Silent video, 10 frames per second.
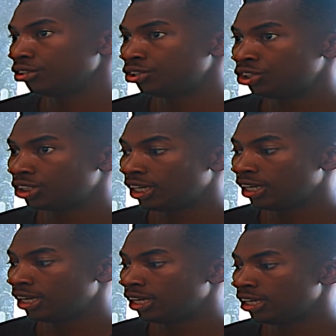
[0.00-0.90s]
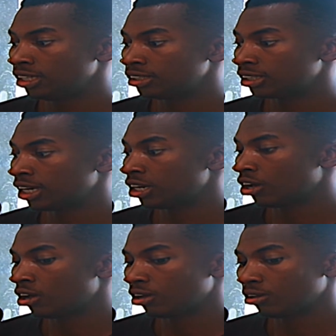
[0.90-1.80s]
She said,
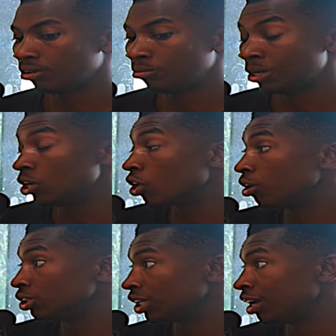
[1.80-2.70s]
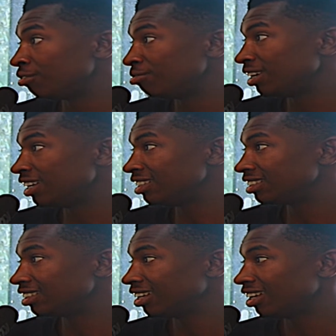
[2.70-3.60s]
we negotiated
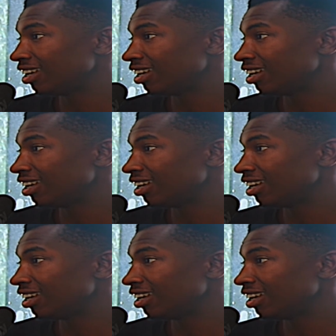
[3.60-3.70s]
fees.